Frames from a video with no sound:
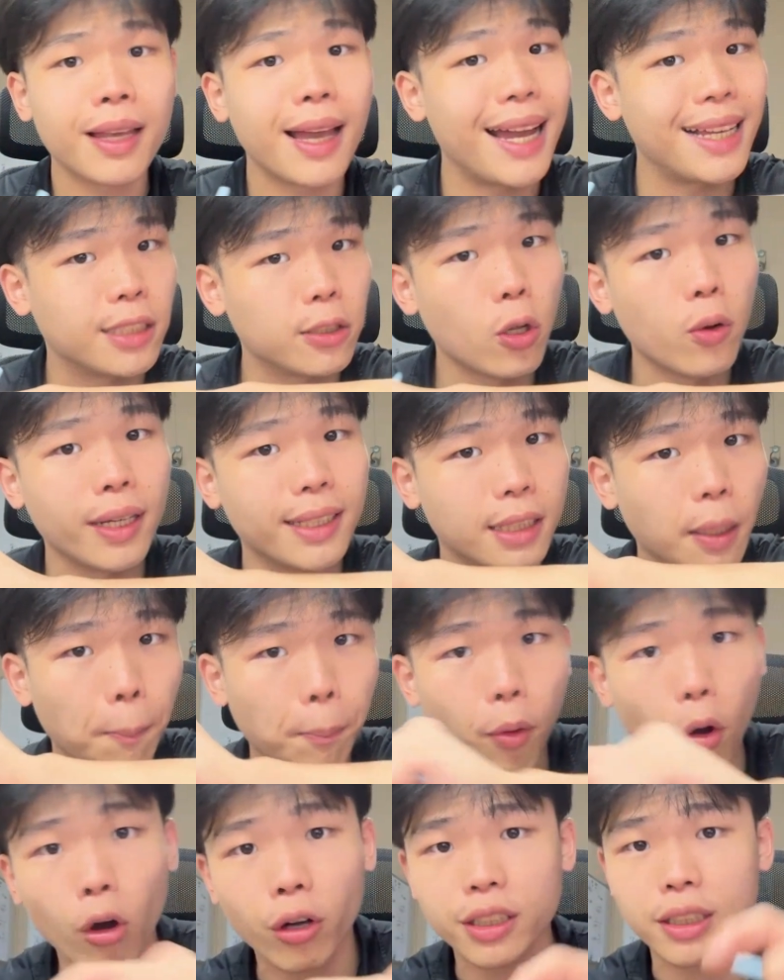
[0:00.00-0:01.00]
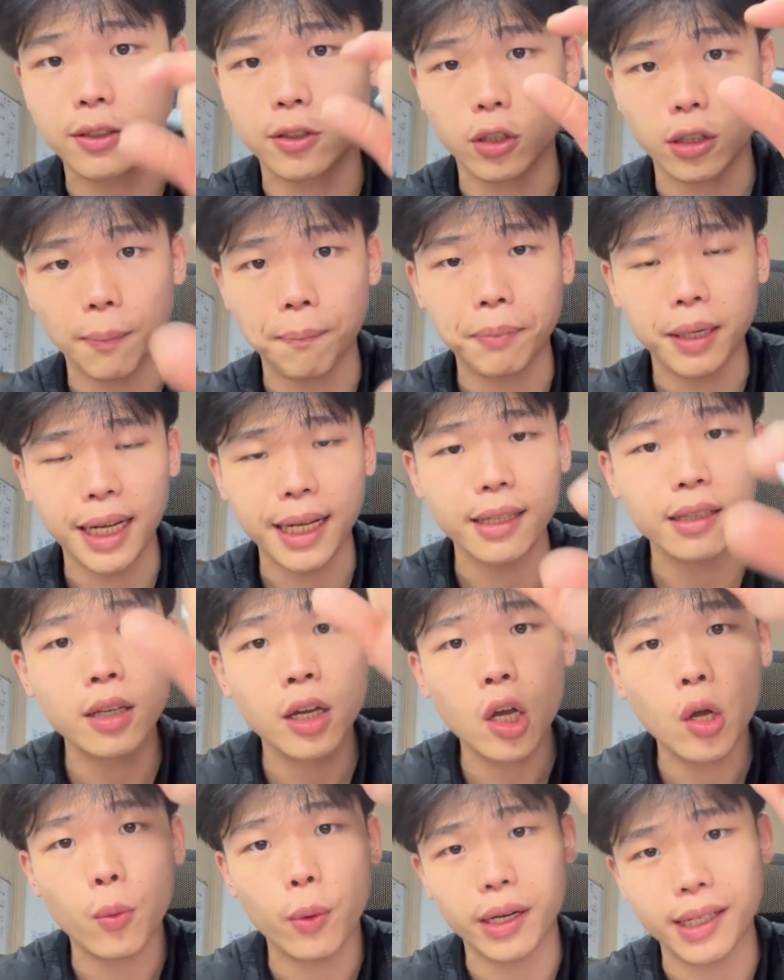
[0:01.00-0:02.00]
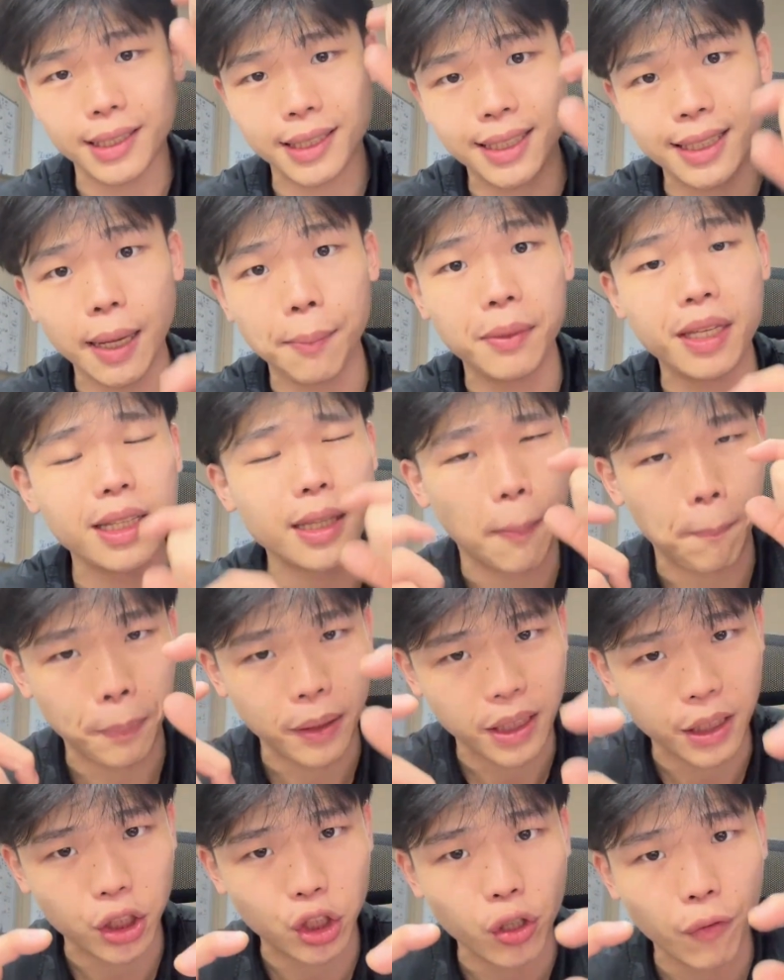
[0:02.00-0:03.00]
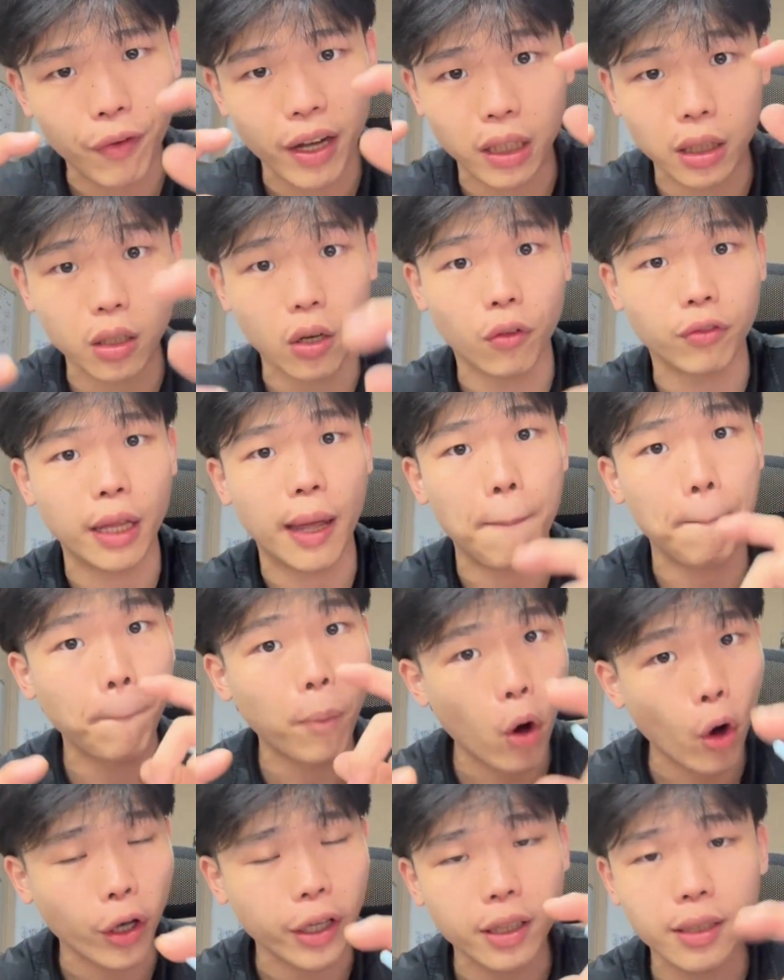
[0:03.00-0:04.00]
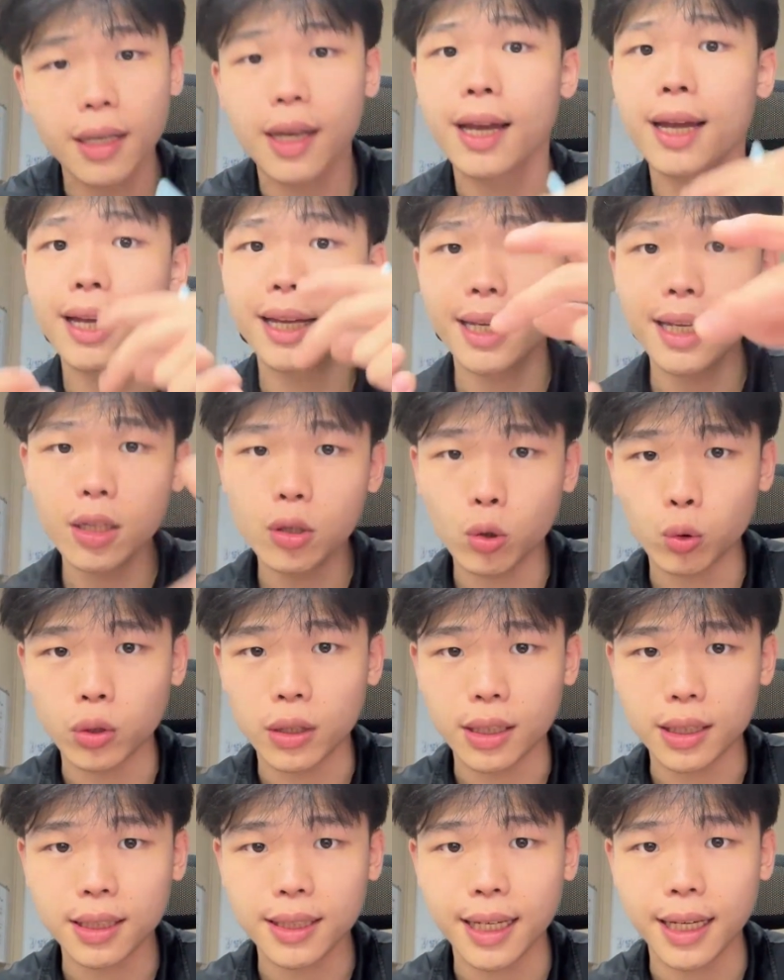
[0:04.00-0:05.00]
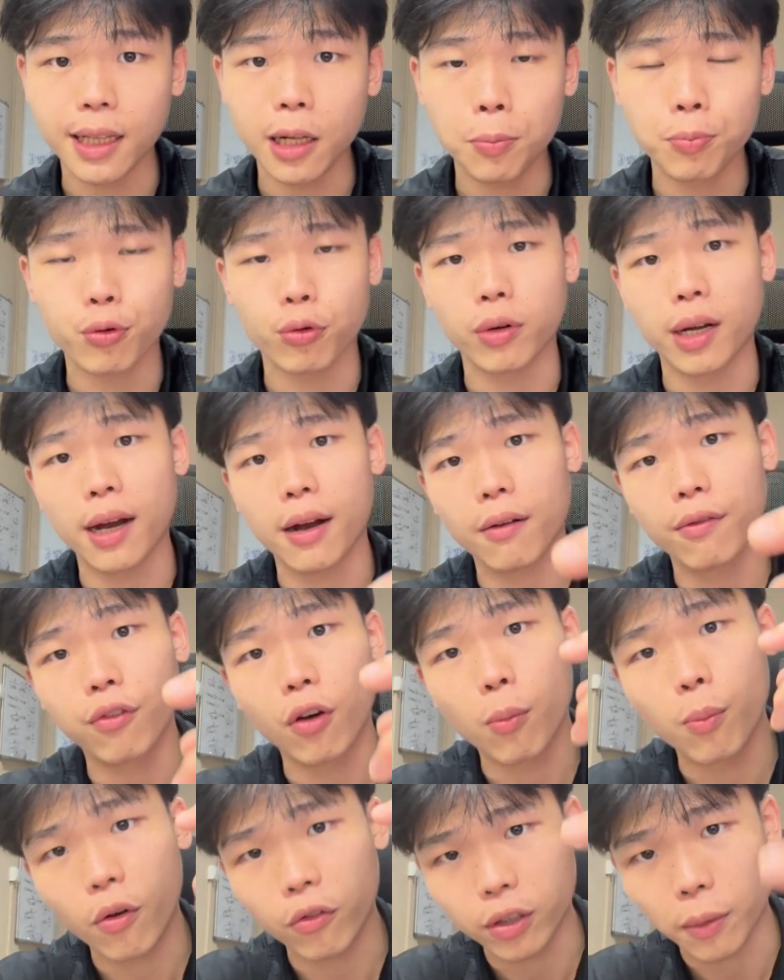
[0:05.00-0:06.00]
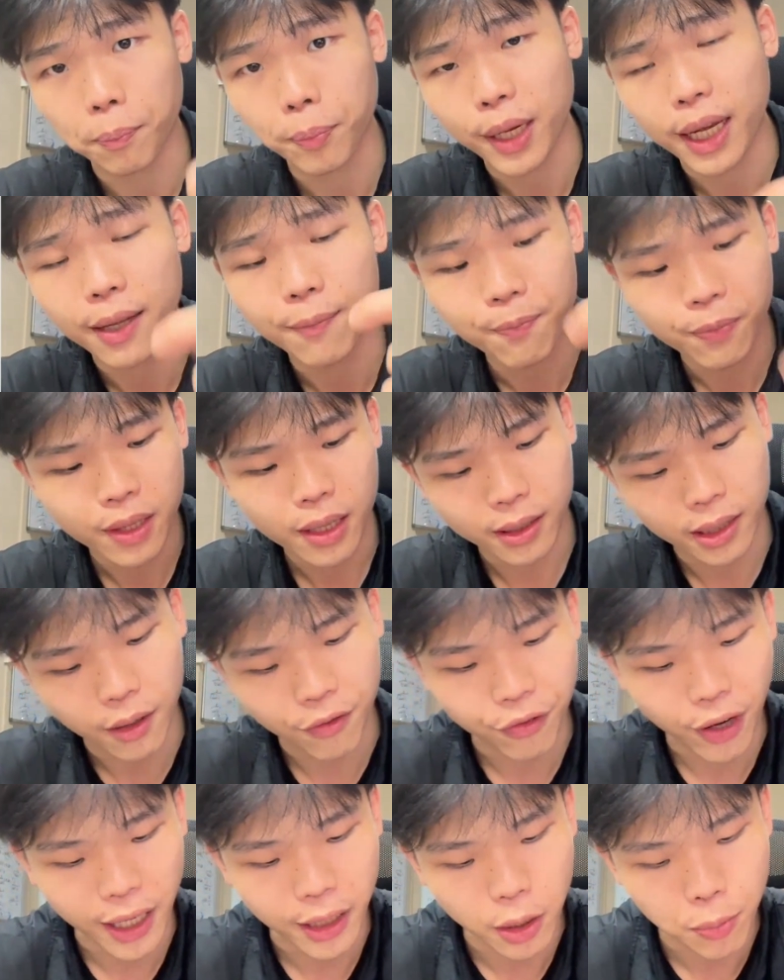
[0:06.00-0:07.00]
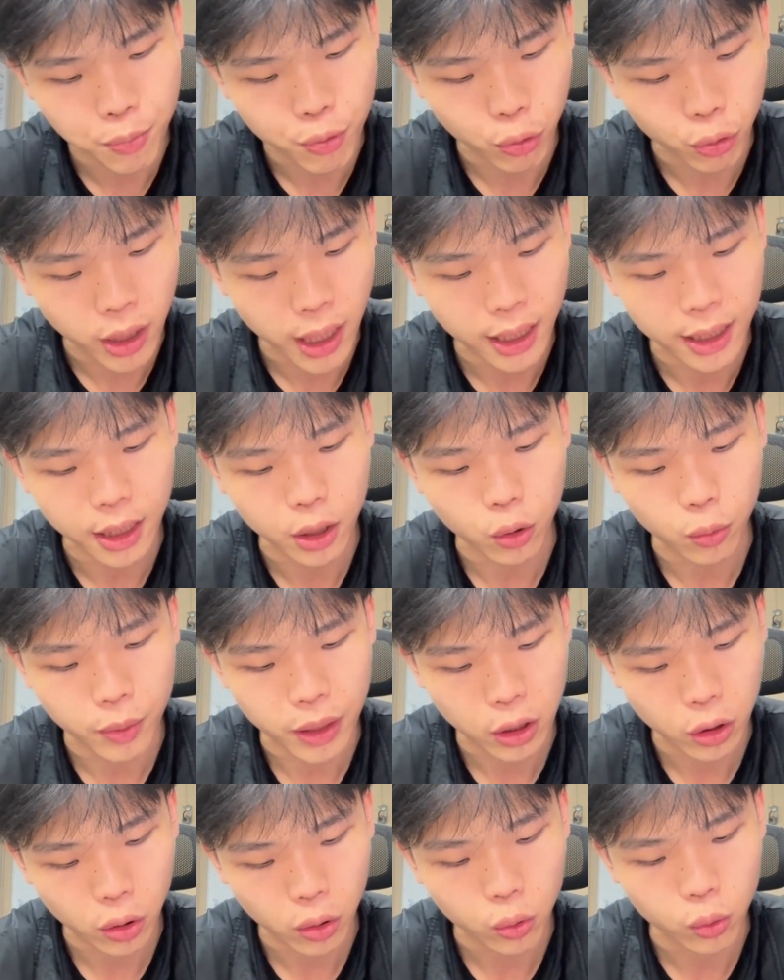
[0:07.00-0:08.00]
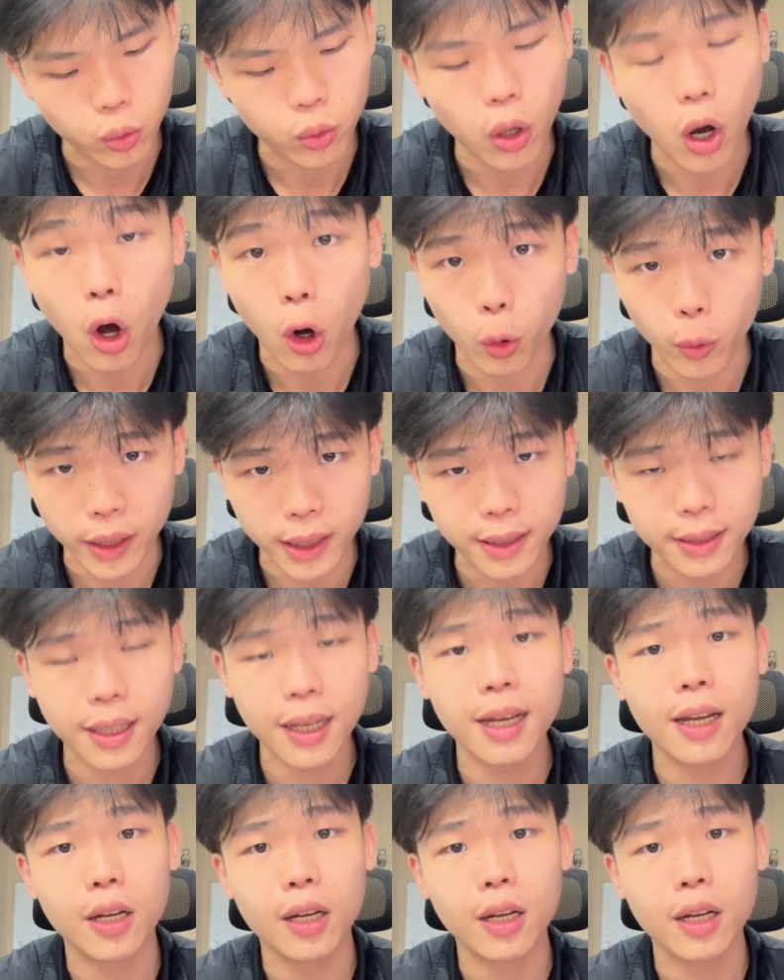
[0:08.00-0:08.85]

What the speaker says: As long as the point is on the plane, when I sub in the position vector of that point into the scalar product form of the plane, the final product here will be 2 always.